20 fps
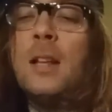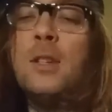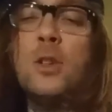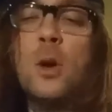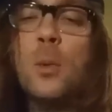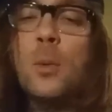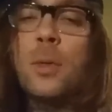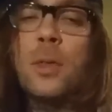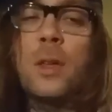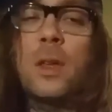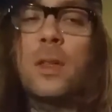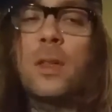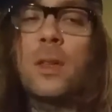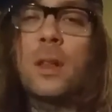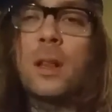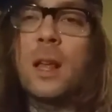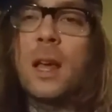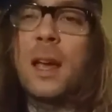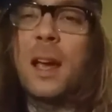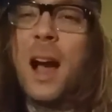I don't think
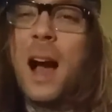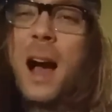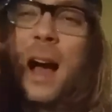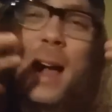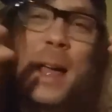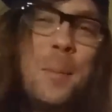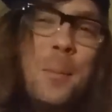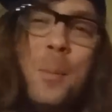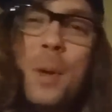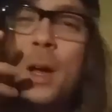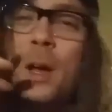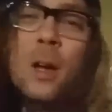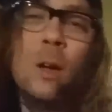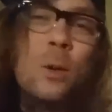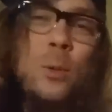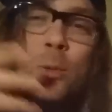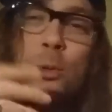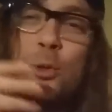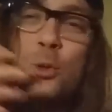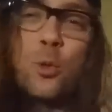that, like, I'm
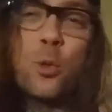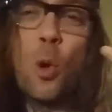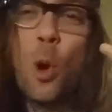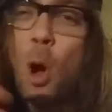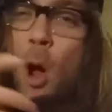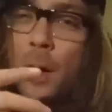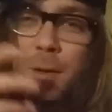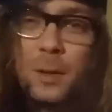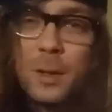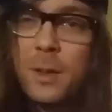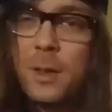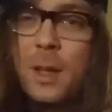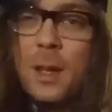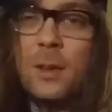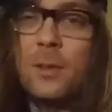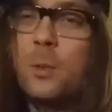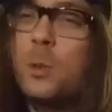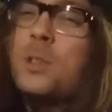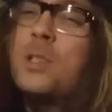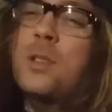drawn to
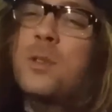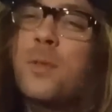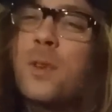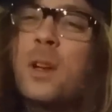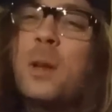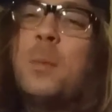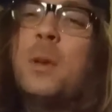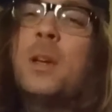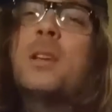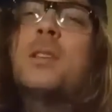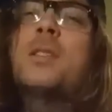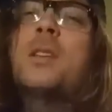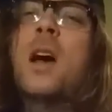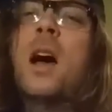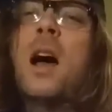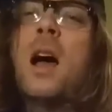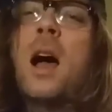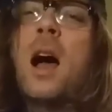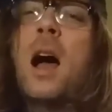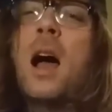this, which is funny because
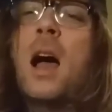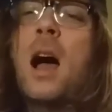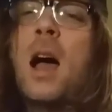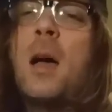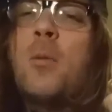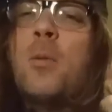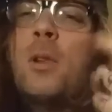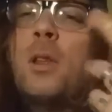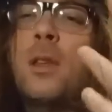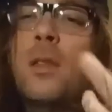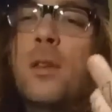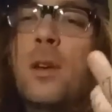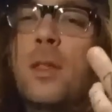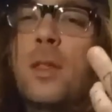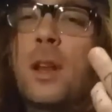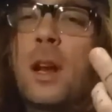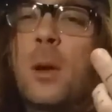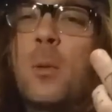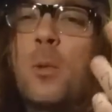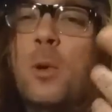I really
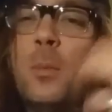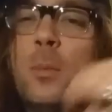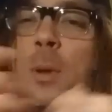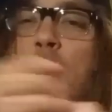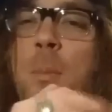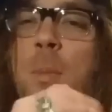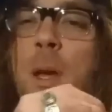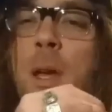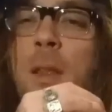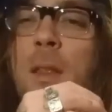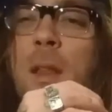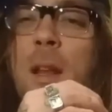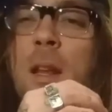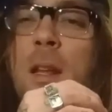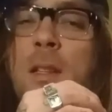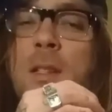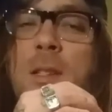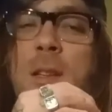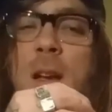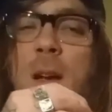thought that I would be, being that
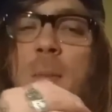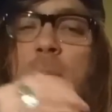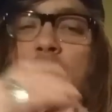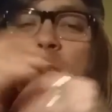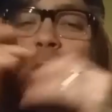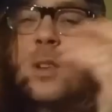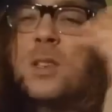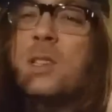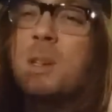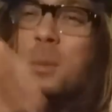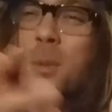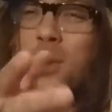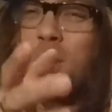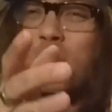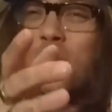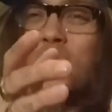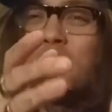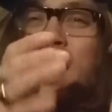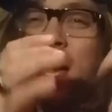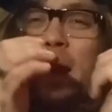it's very
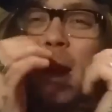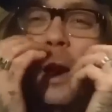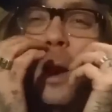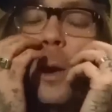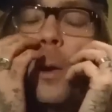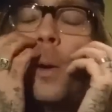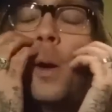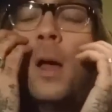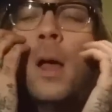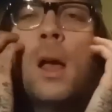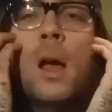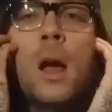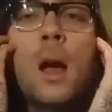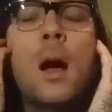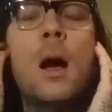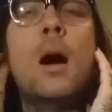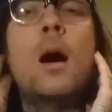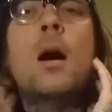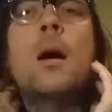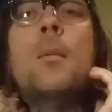similar to Lego.
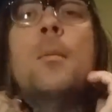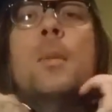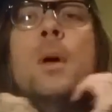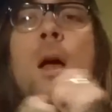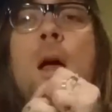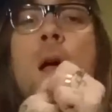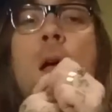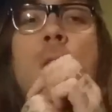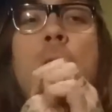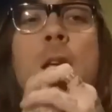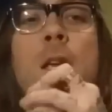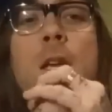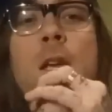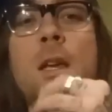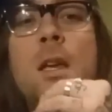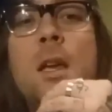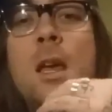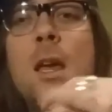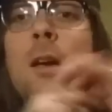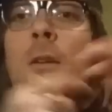
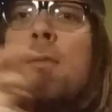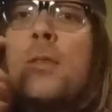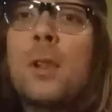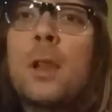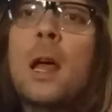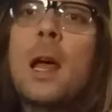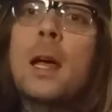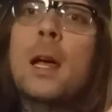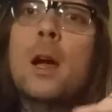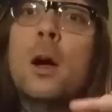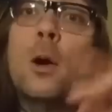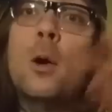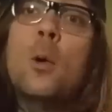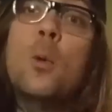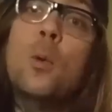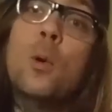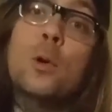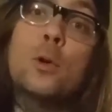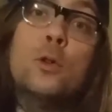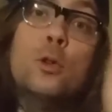If Lego
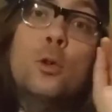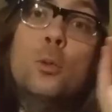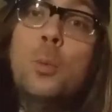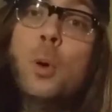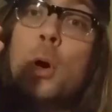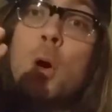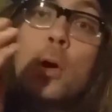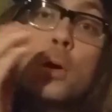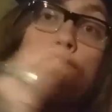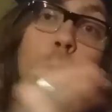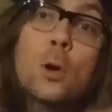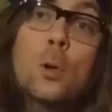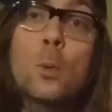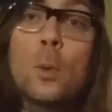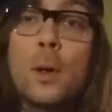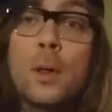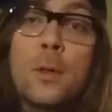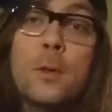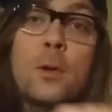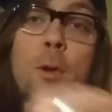were to partner
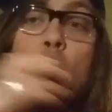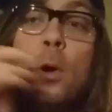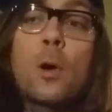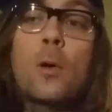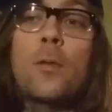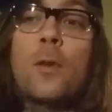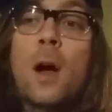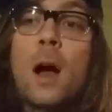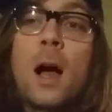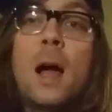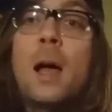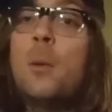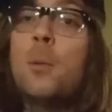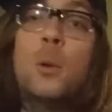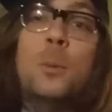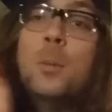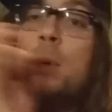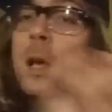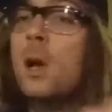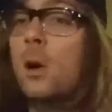with Nerf, I
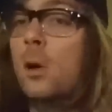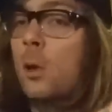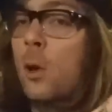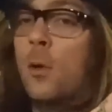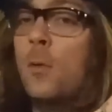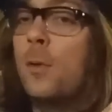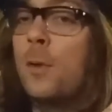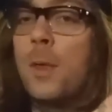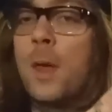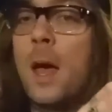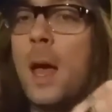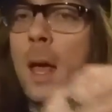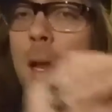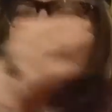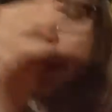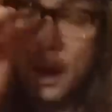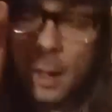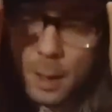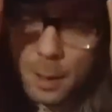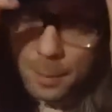would be all over
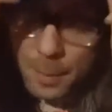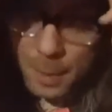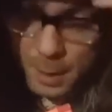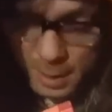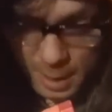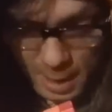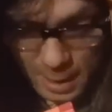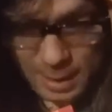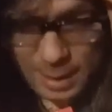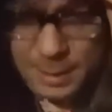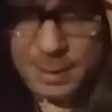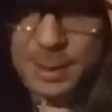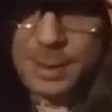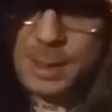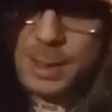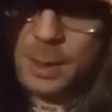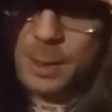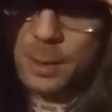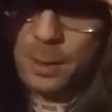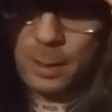that. Not
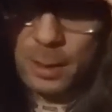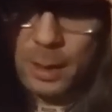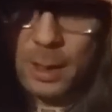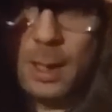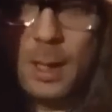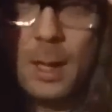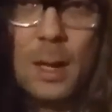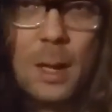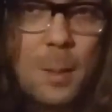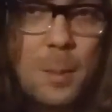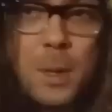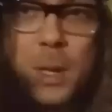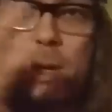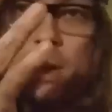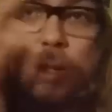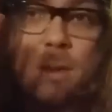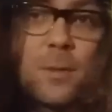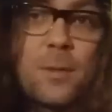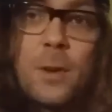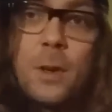necessarily
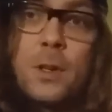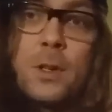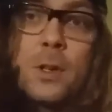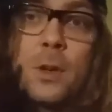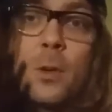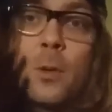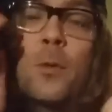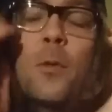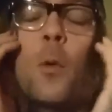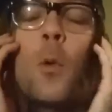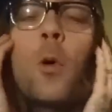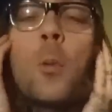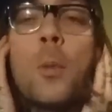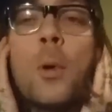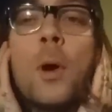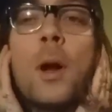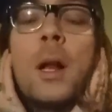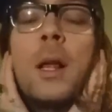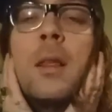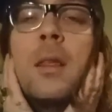because of function or
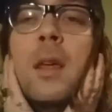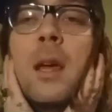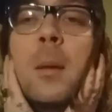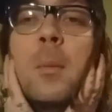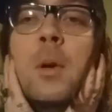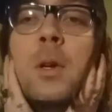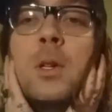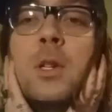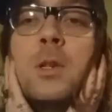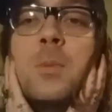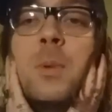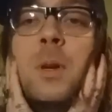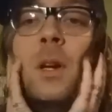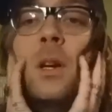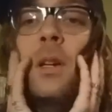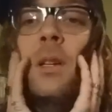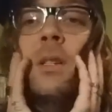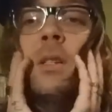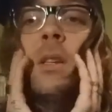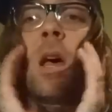form or anything, but just
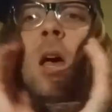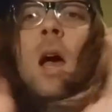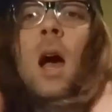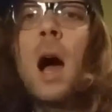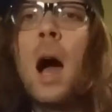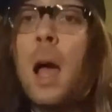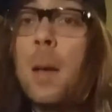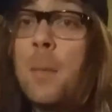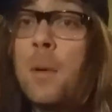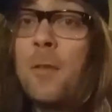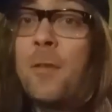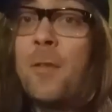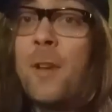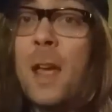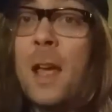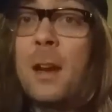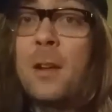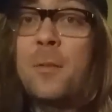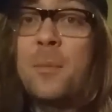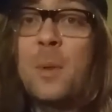because I'm a
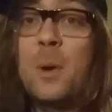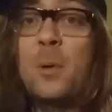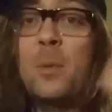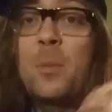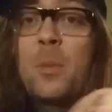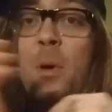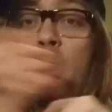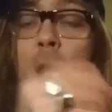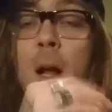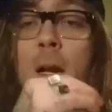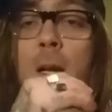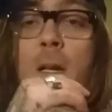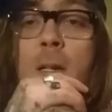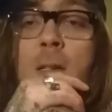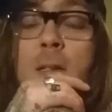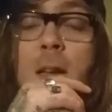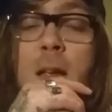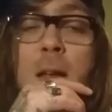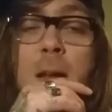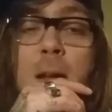fan of both
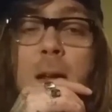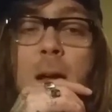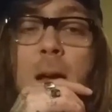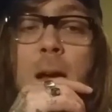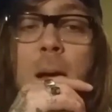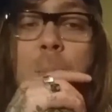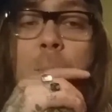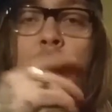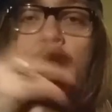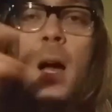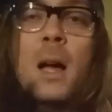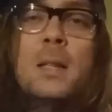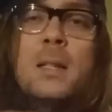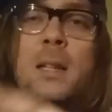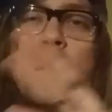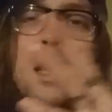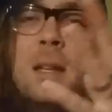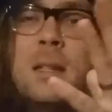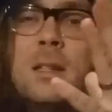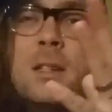products, and I
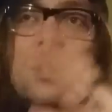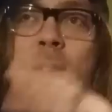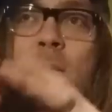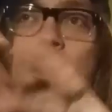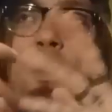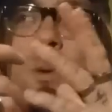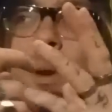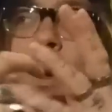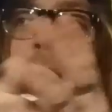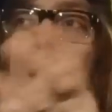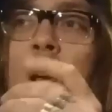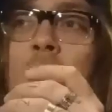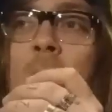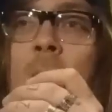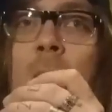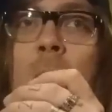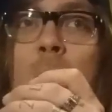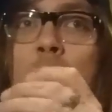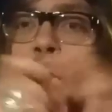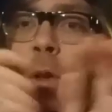tend to,
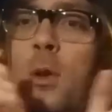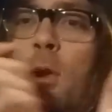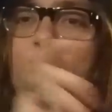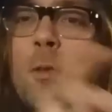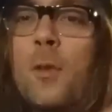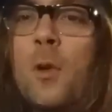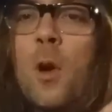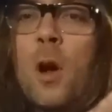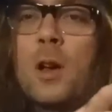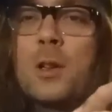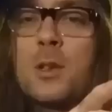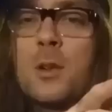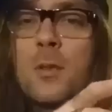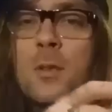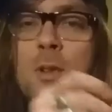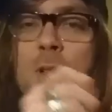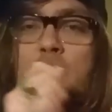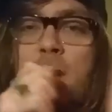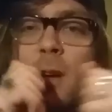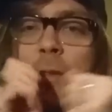the Nerf
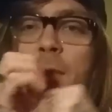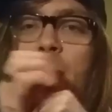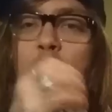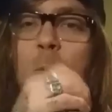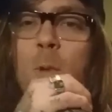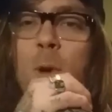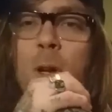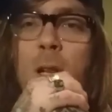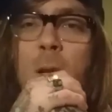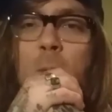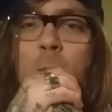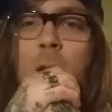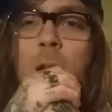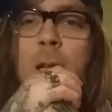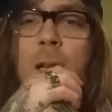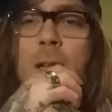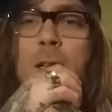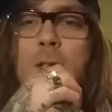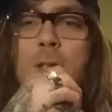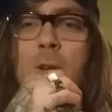crossover stuff I really,
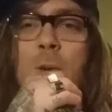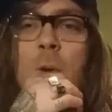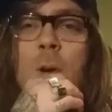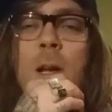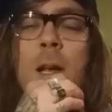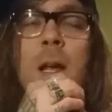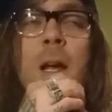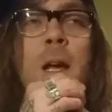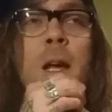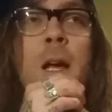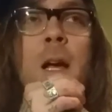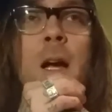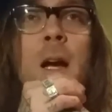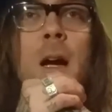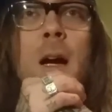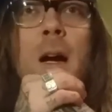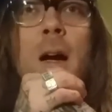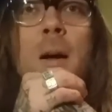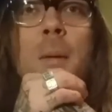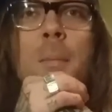really enjoy.
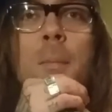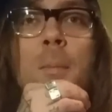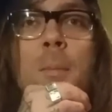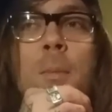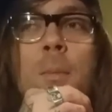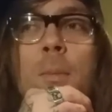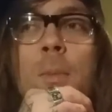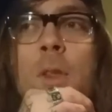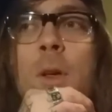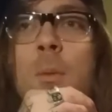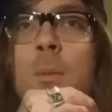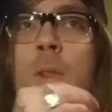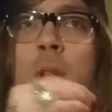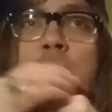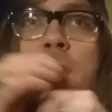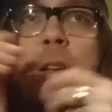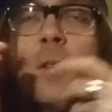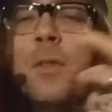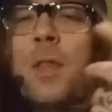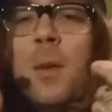
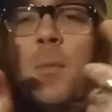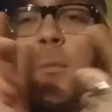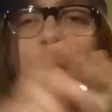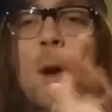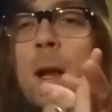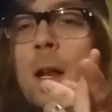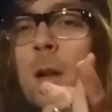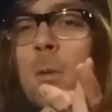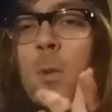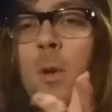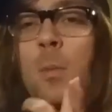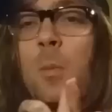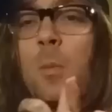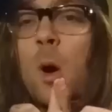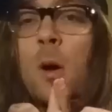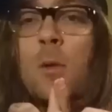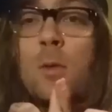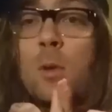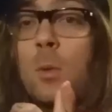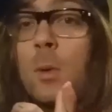The stuff they branded with
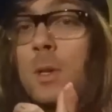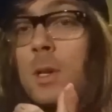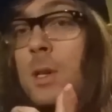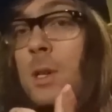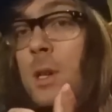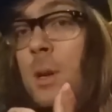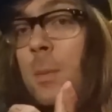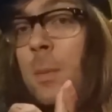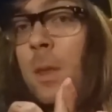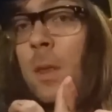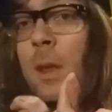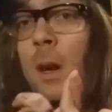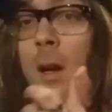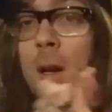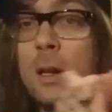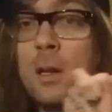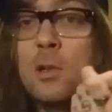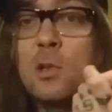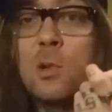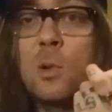Marvel, which is something that
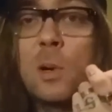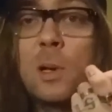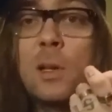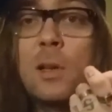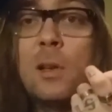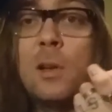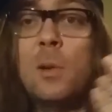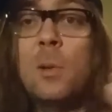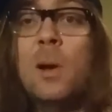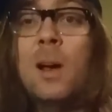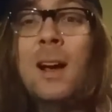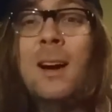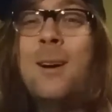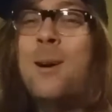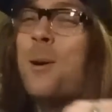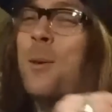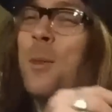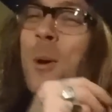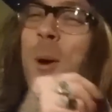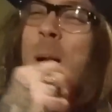I enjoy too.
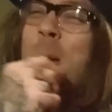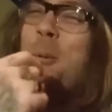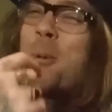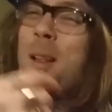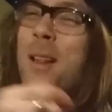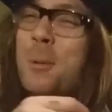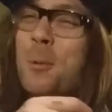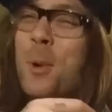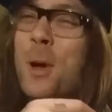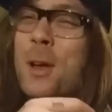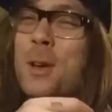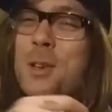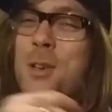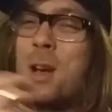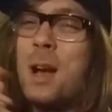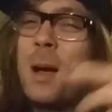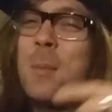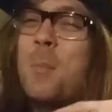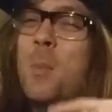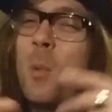Although I really
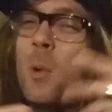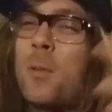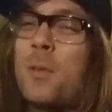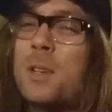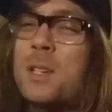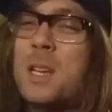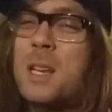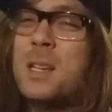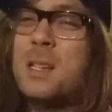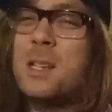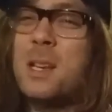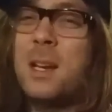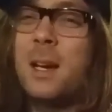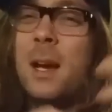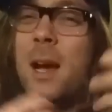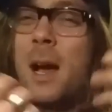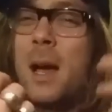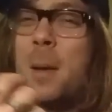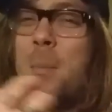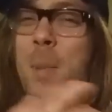wish, I'm more of a
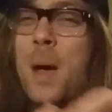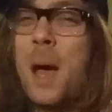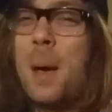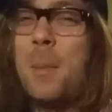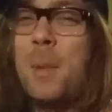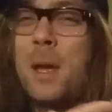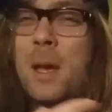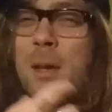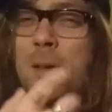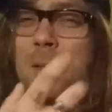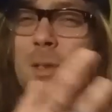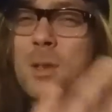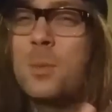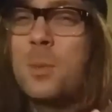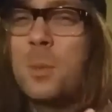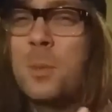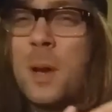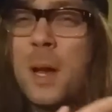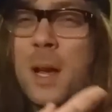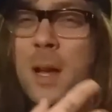DC guy, a Batman,
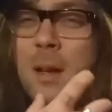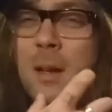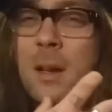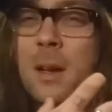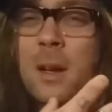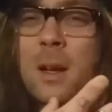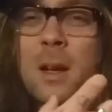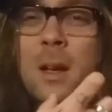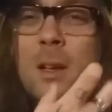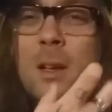Superman,